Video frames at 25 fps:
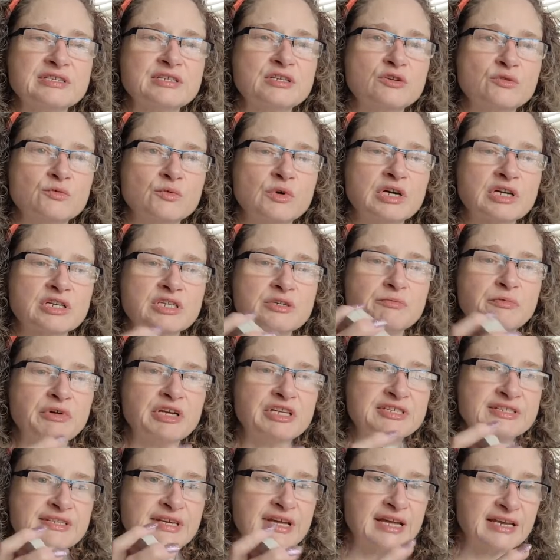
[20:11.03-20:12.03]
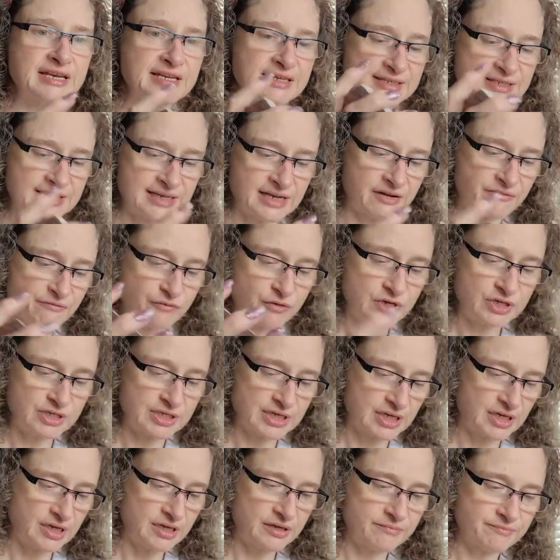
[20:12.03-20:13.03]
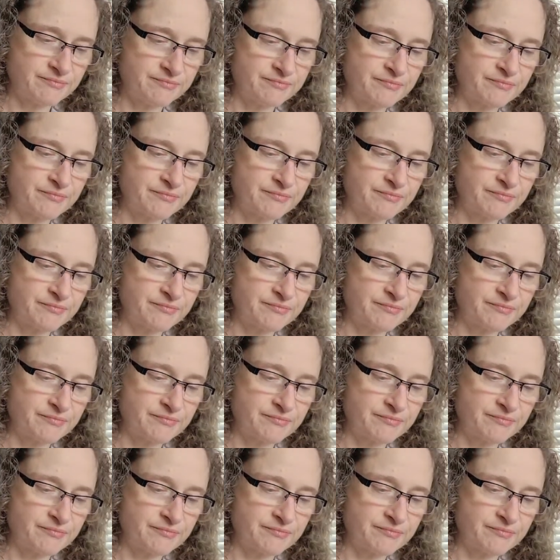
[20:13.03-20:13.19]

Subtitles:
who walked beside us every day,